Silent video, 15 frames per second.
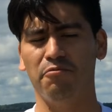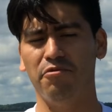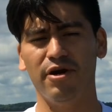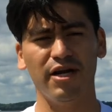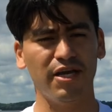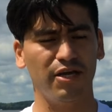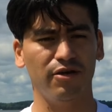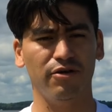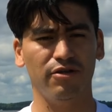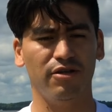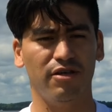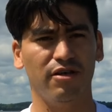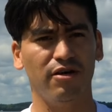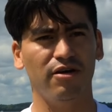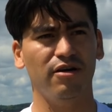very good
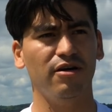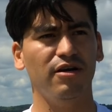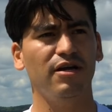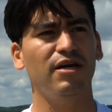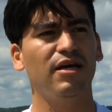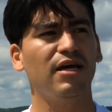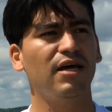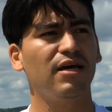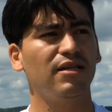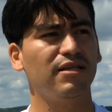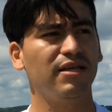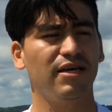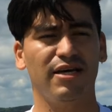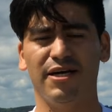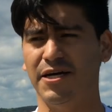here.
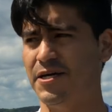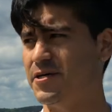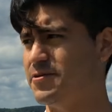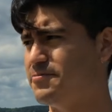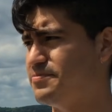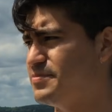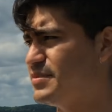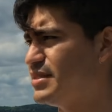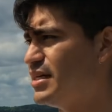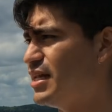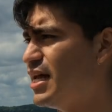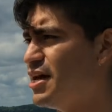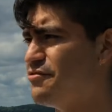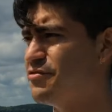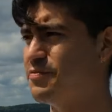The
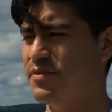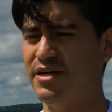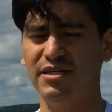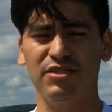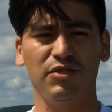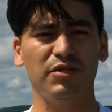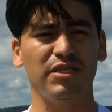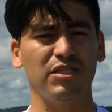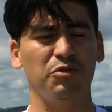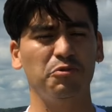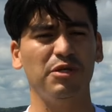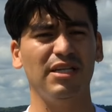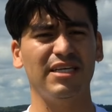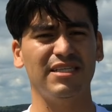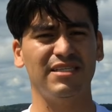life in Madison is
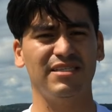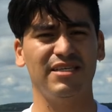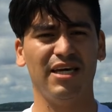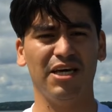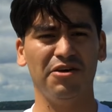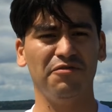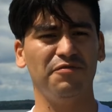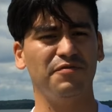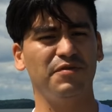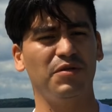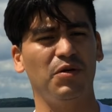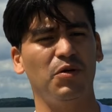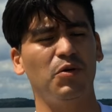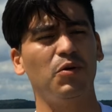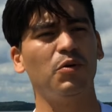really safe,
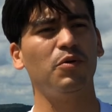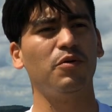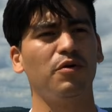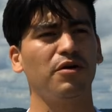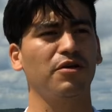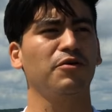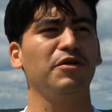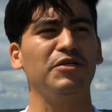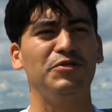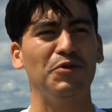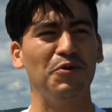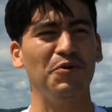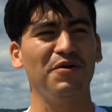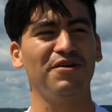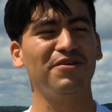so
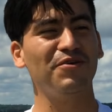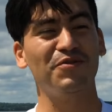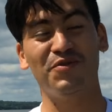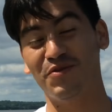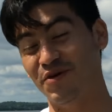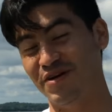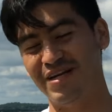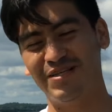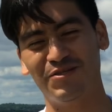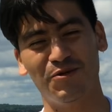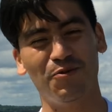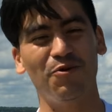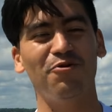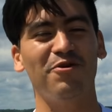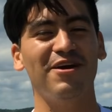you don't need
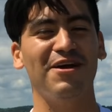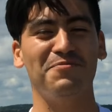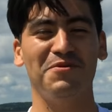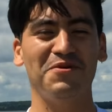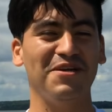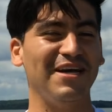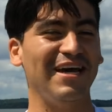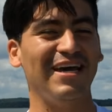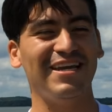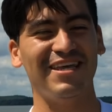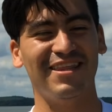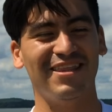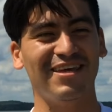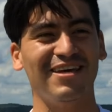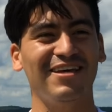to worry about
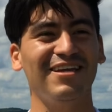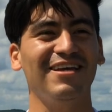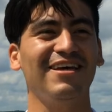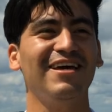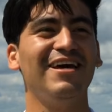anything.